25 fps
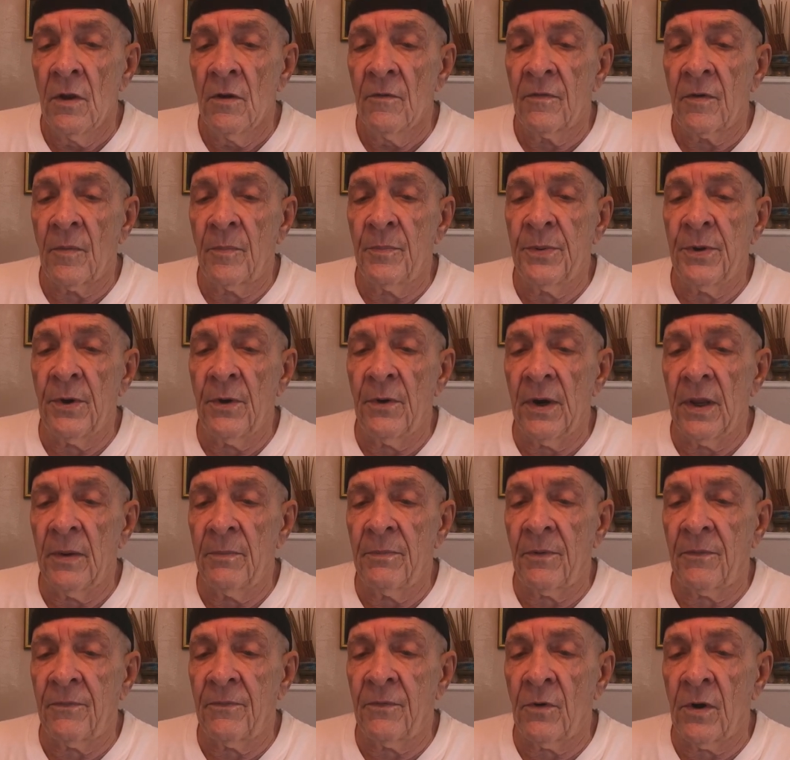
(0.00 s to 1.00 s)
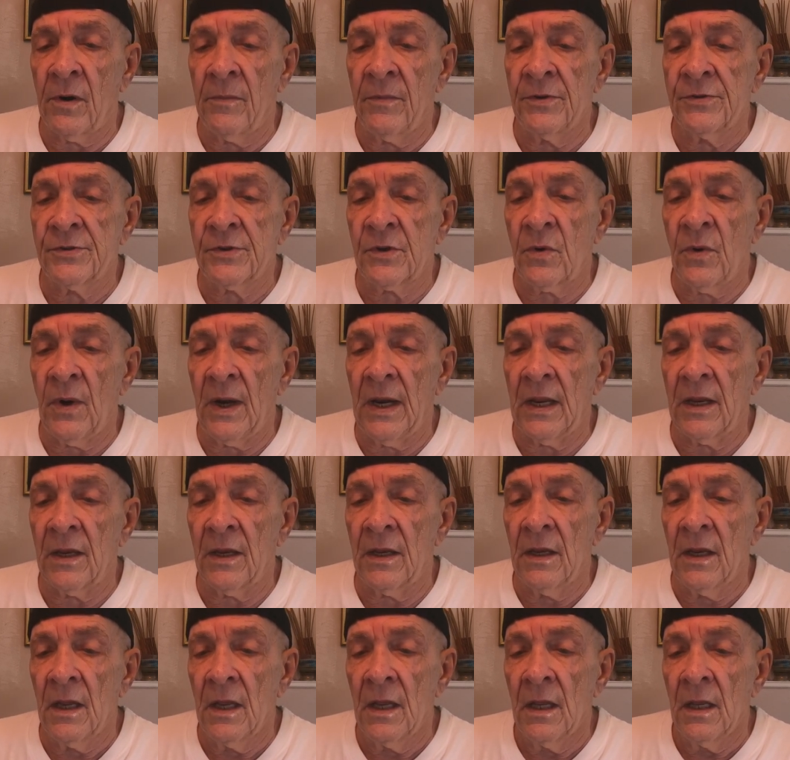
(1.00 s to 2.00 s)
for purity and performance, creating
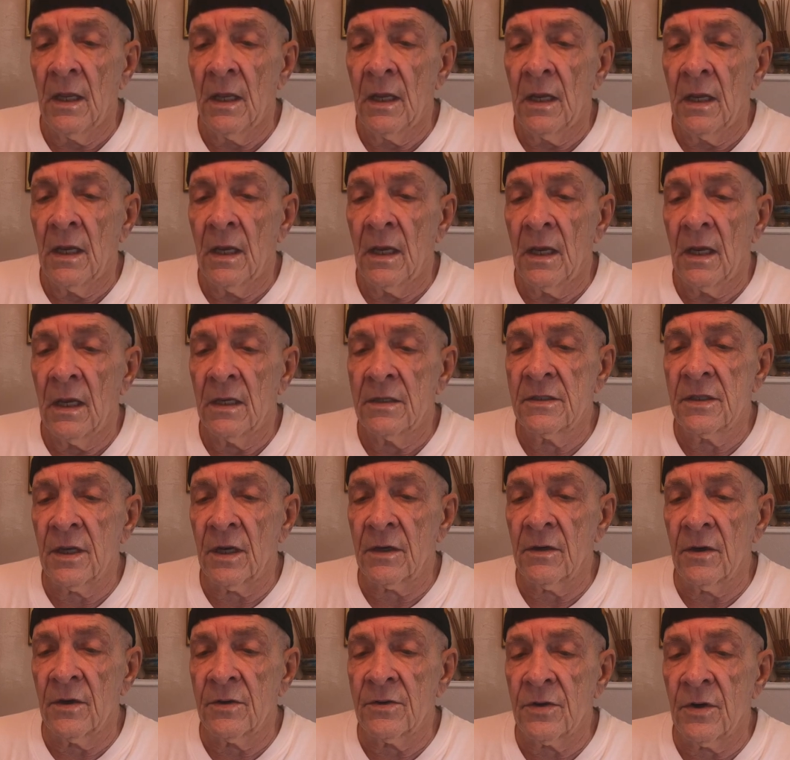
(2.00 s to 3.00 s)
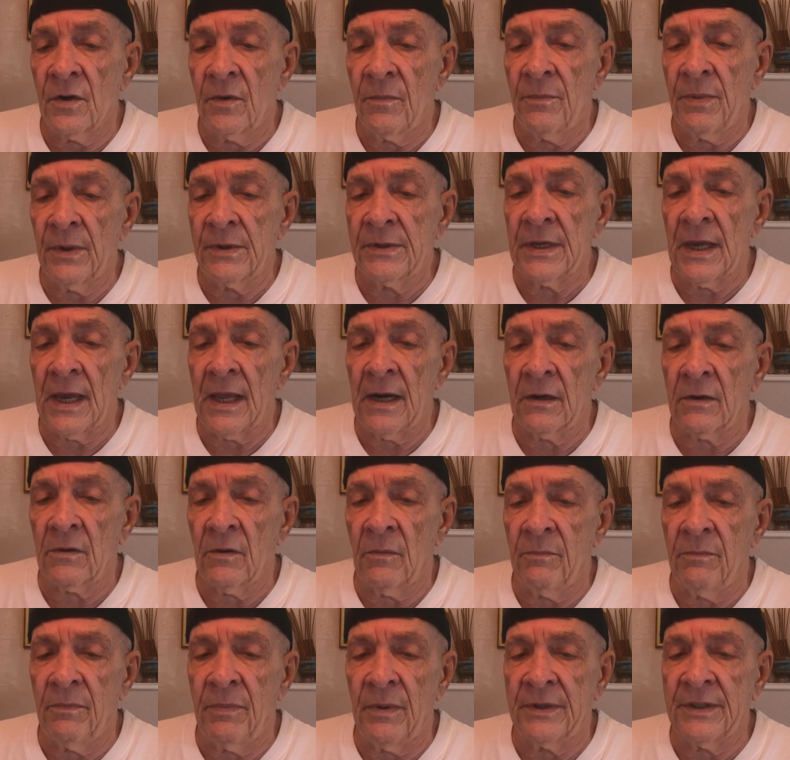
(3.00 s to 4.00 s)
a signature
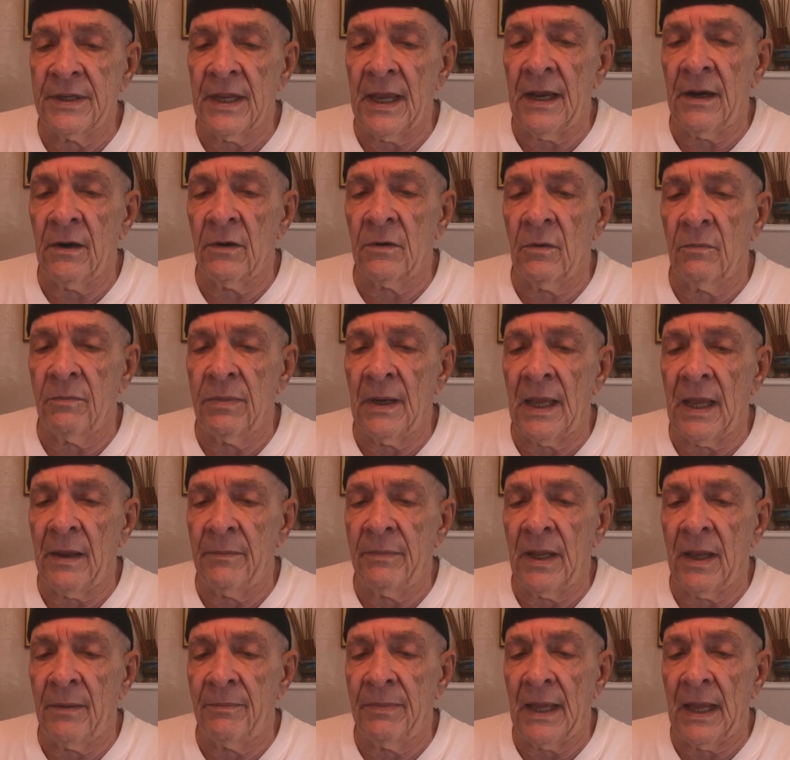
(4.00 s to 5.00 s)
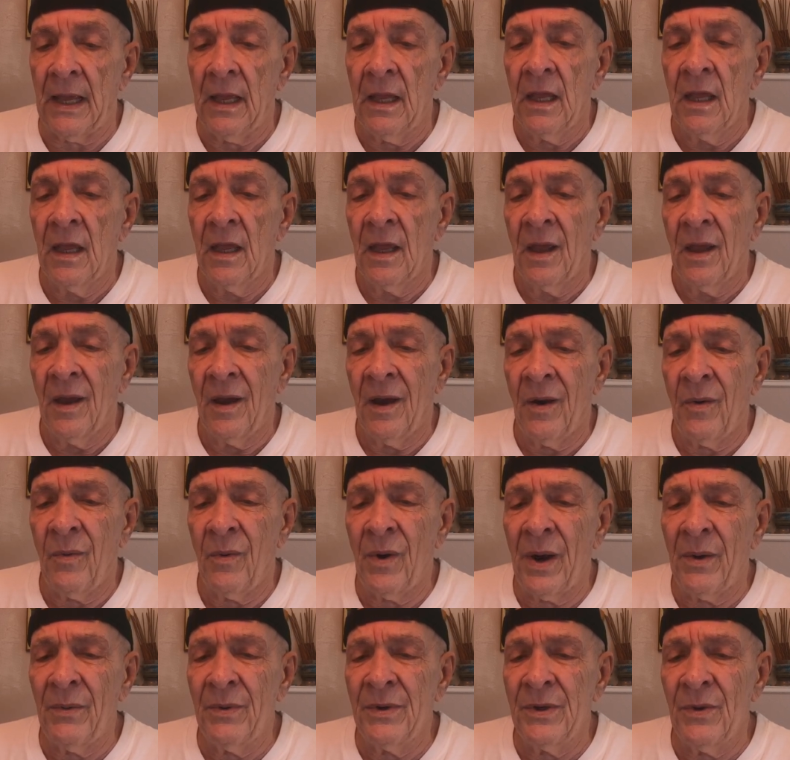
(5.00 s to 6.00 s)
botanical, botanical, blah, blah, blah
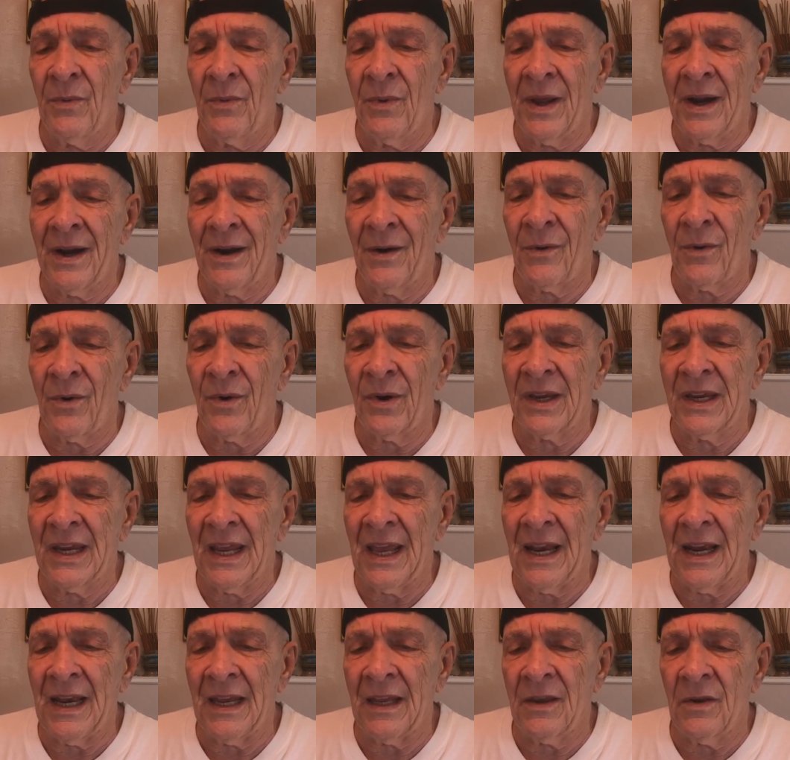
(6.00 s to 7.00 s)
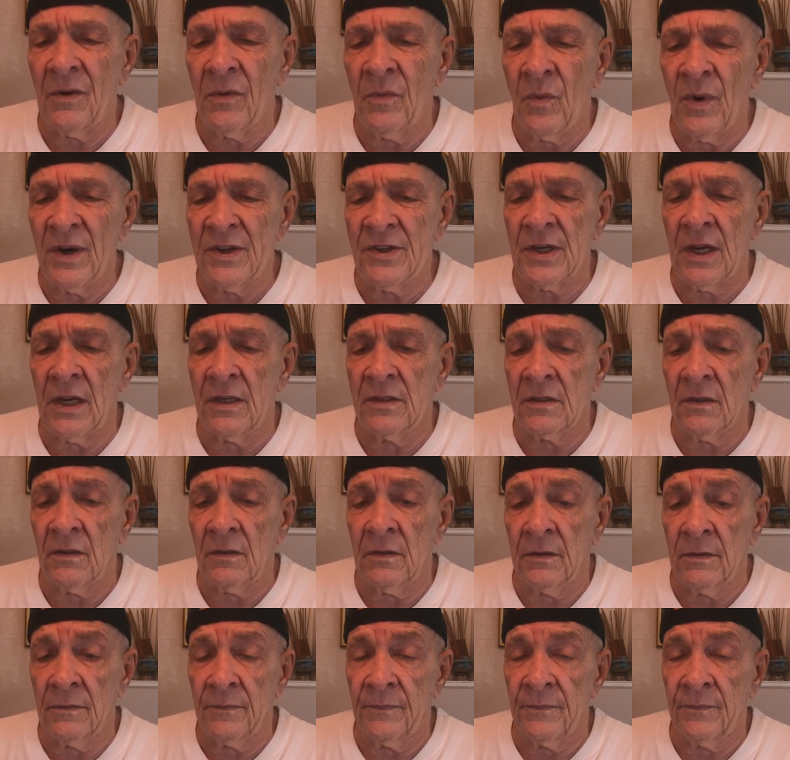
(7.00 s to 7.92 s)
why would you want an organic witch hazel?